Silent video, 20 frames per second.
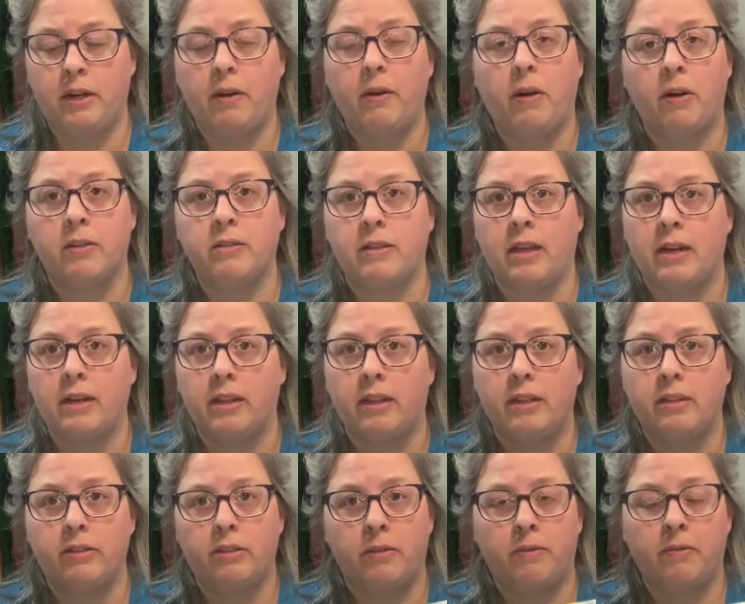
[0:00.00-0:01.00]

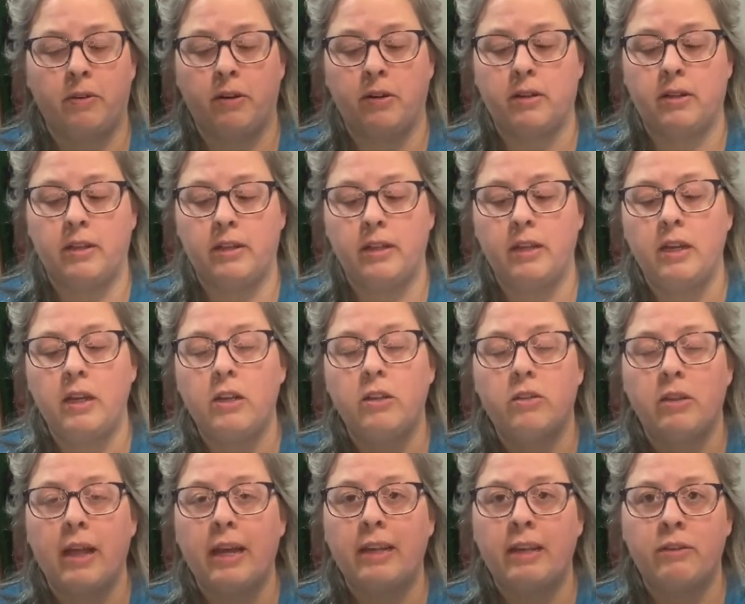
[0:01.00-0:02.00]
horizontally, so vertically.
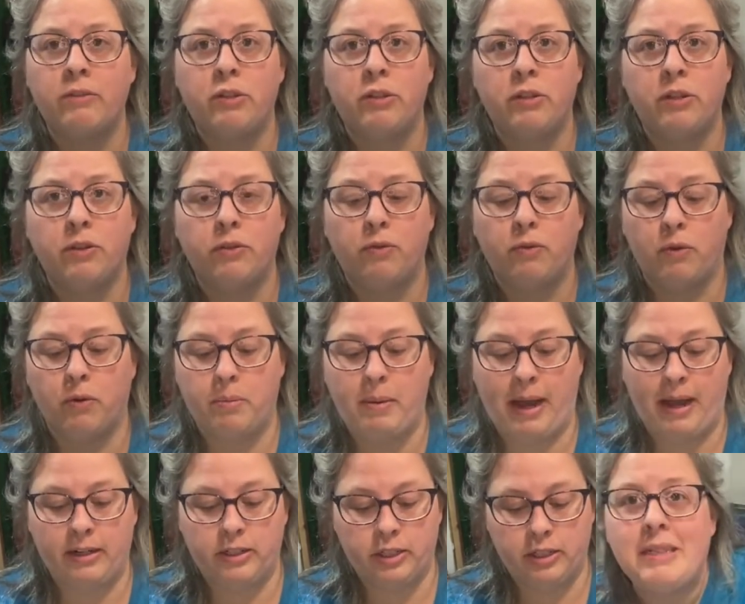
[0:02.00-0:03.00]
So that gives you your 4
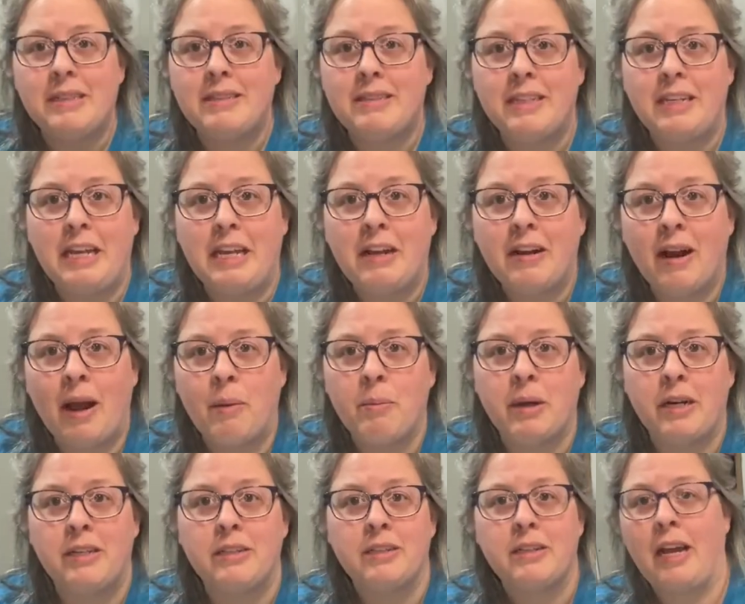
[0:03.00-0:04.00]
patches. I'm going to sit here. I'm
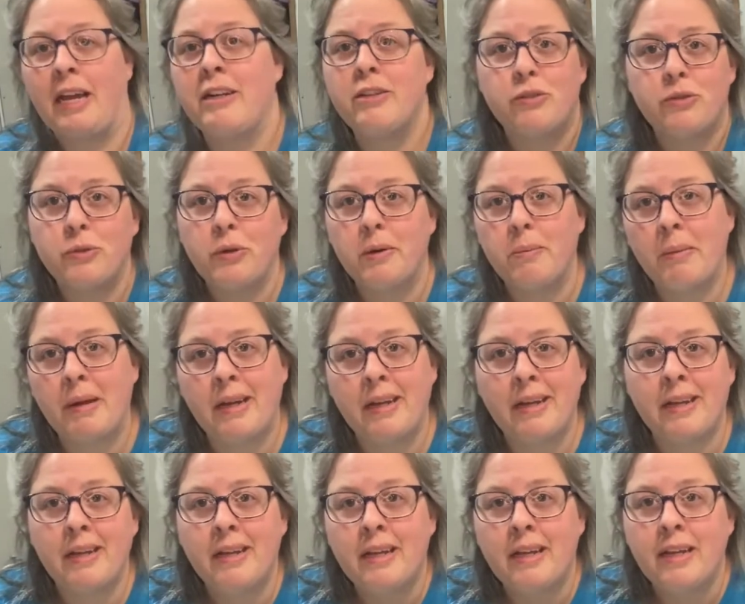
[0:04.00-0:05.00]
going to kind of sort
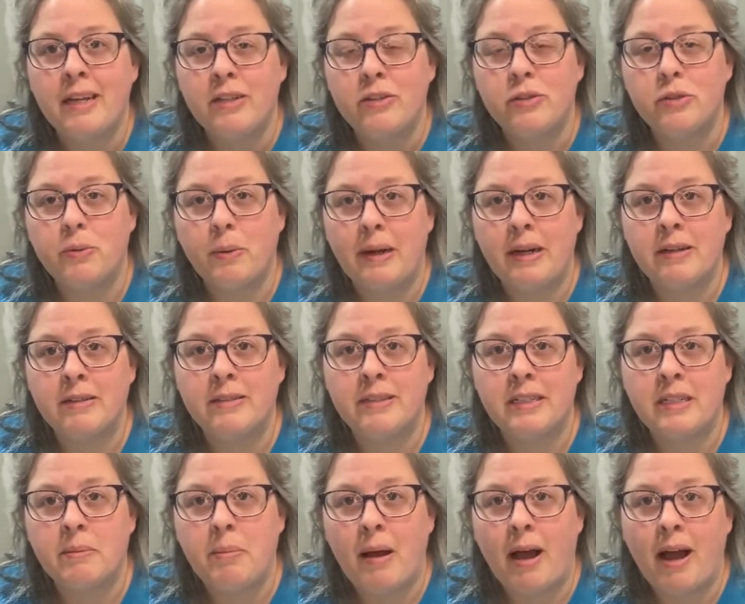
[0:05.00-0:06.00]
my squares
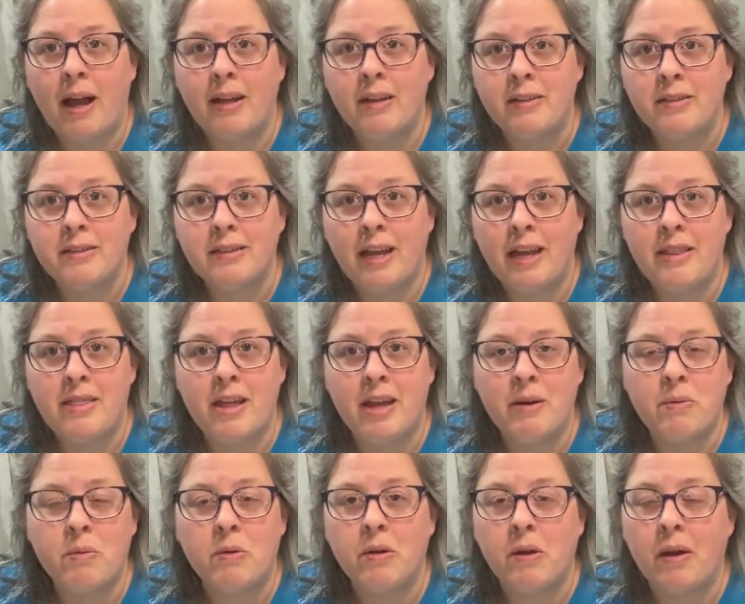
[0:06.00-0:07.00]
into piles, and
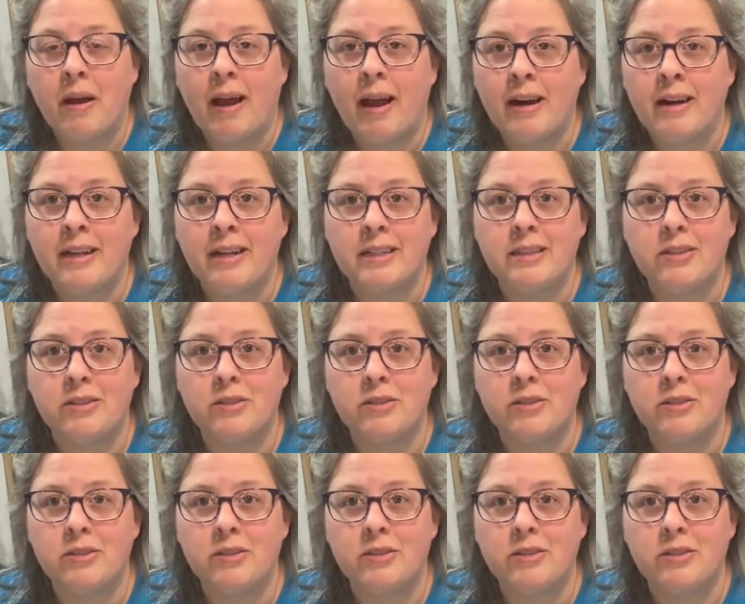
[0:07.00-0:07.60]
then we'll go ahead and get